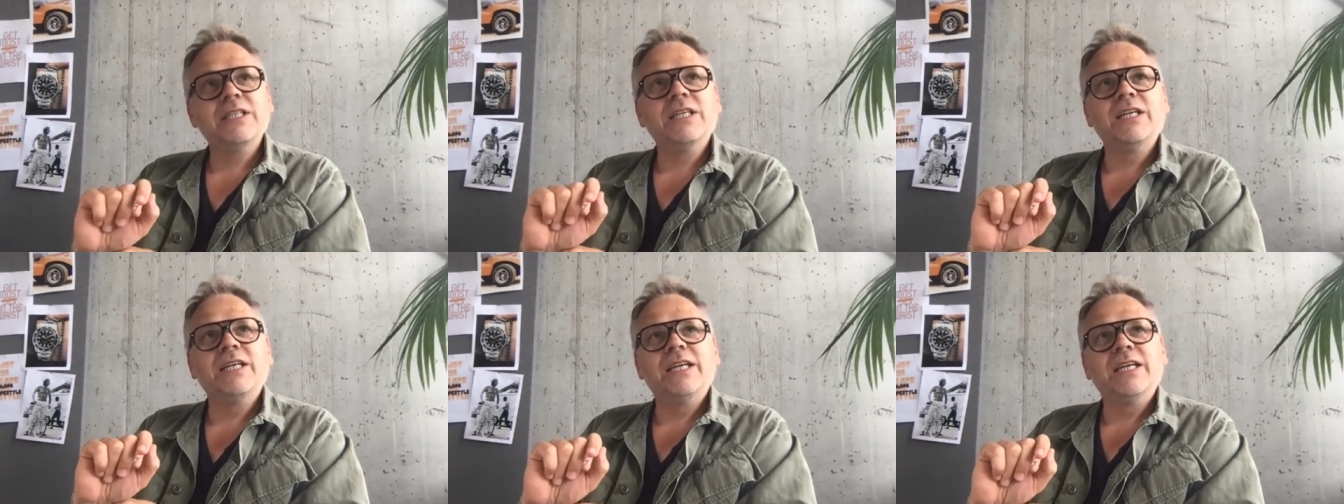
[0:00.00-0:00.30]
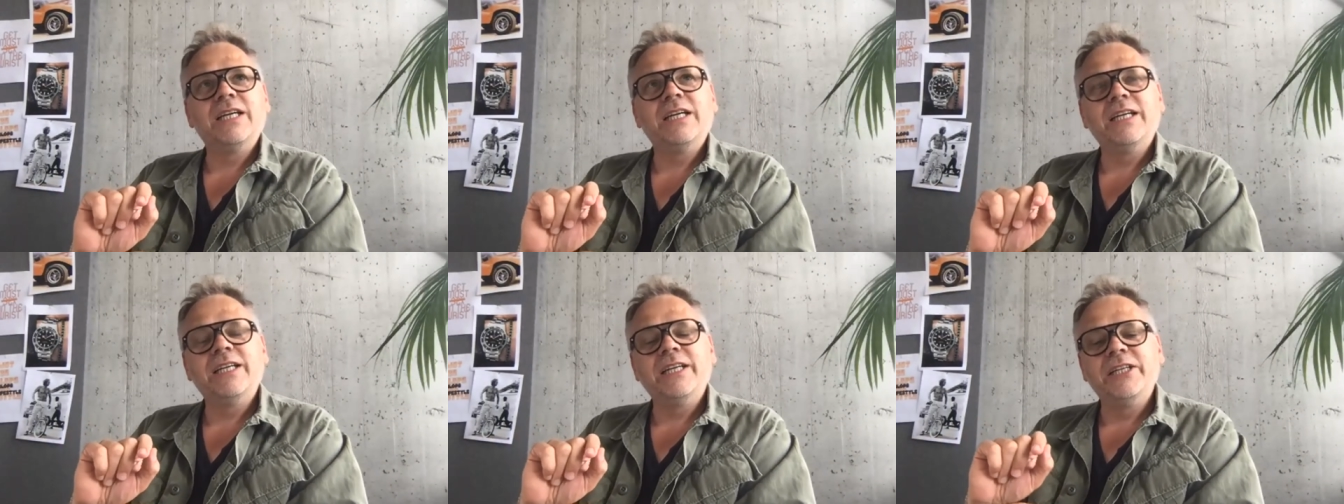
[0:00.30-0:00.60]

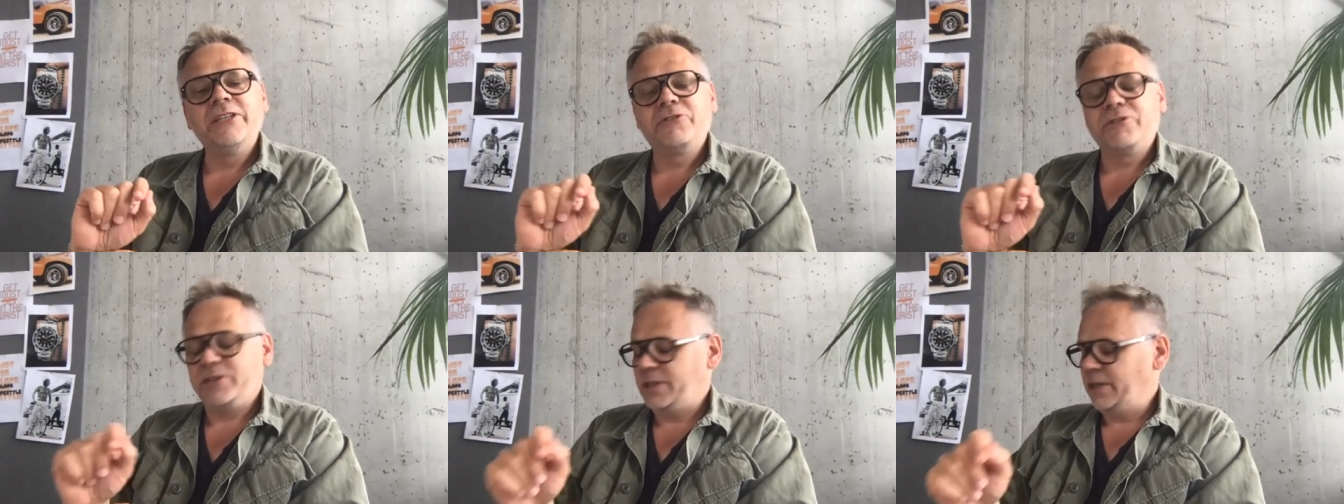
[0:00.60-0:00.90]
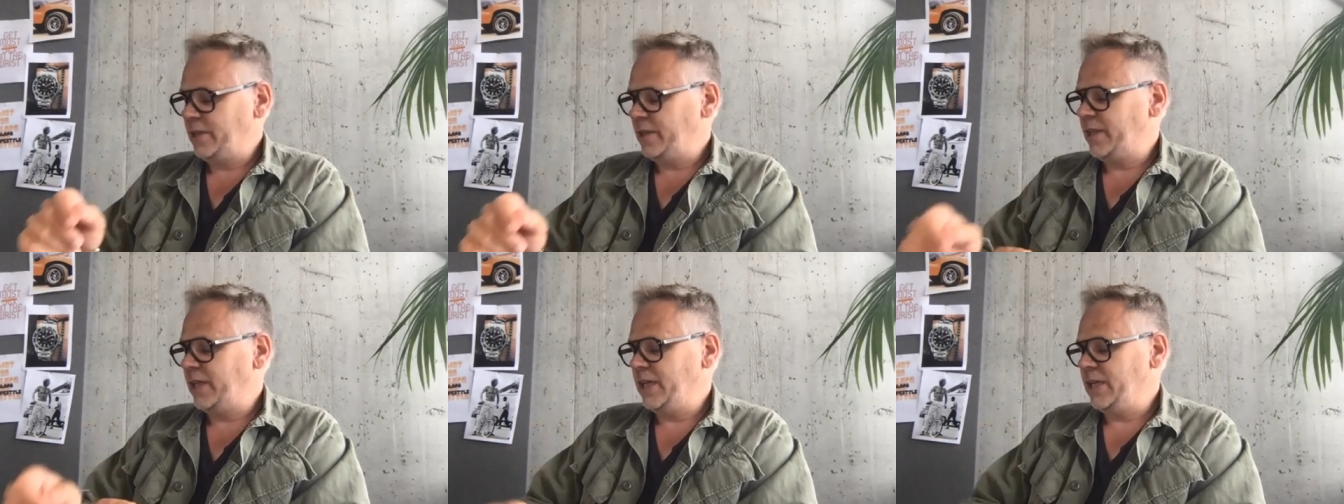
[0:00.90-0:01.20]
Uh,
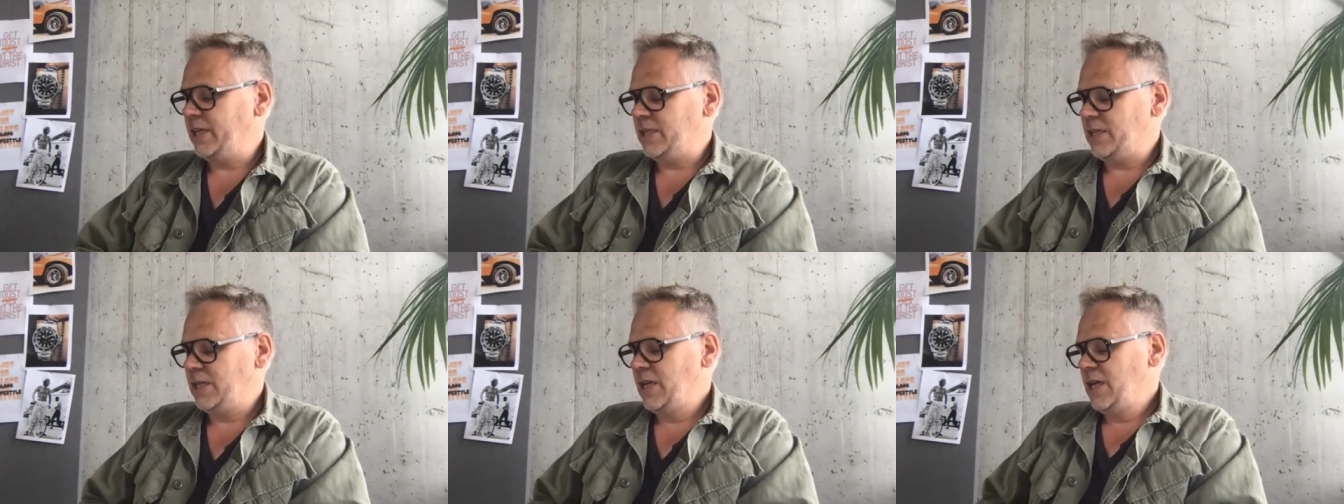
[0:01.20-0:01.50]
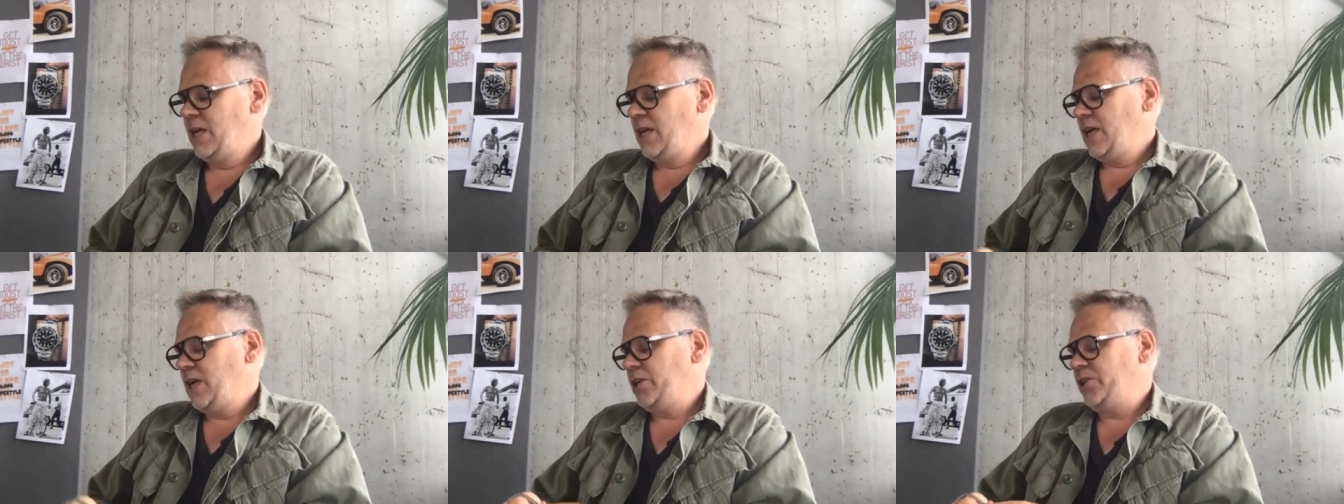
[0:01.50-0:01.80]
interesting thing is,
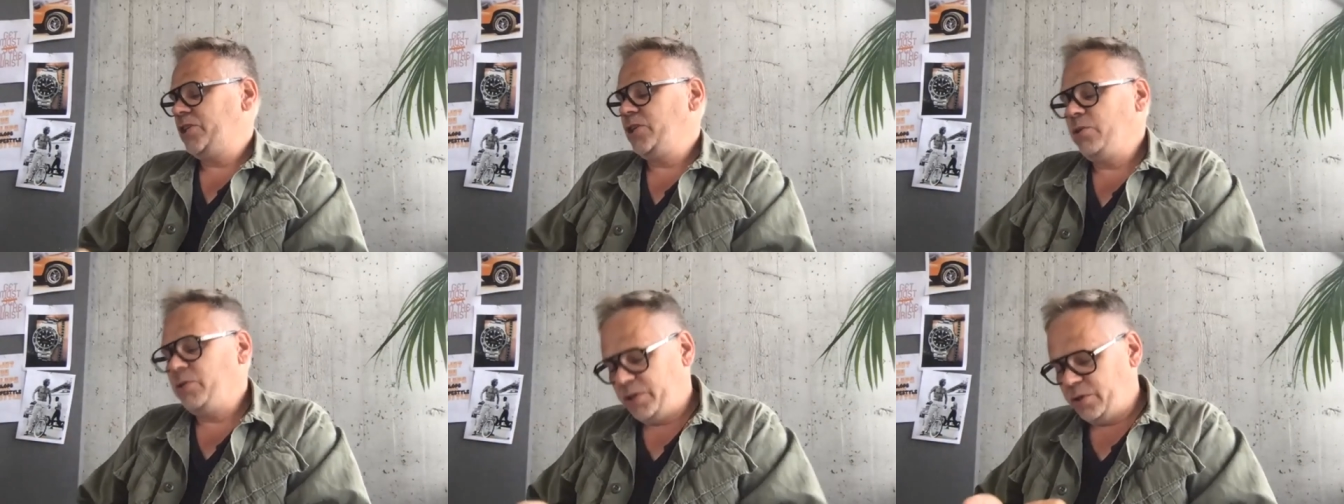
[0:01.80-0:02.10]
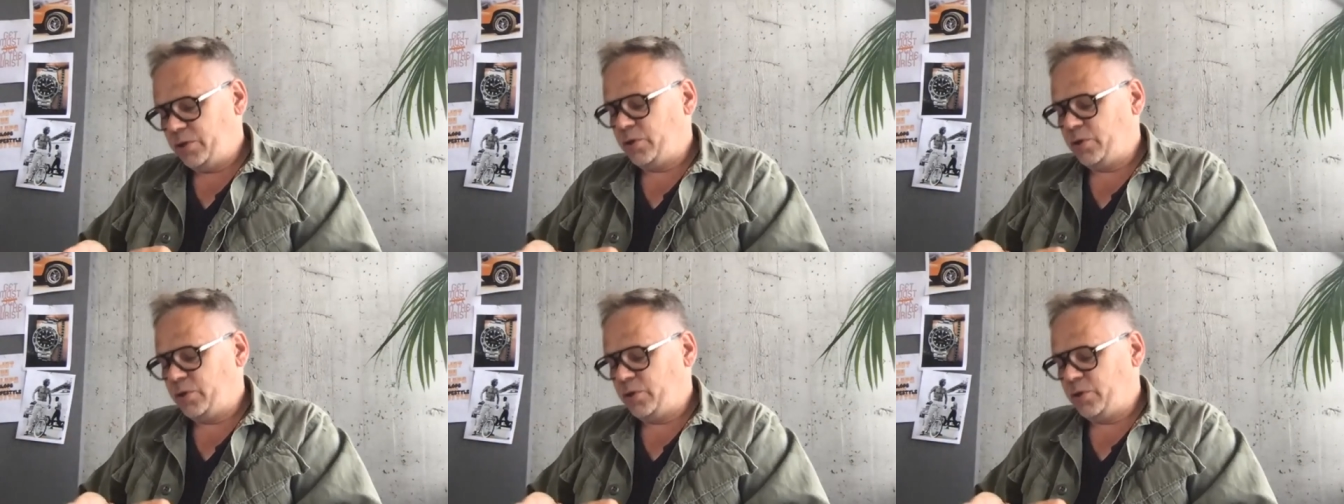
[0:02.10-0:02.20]
I showed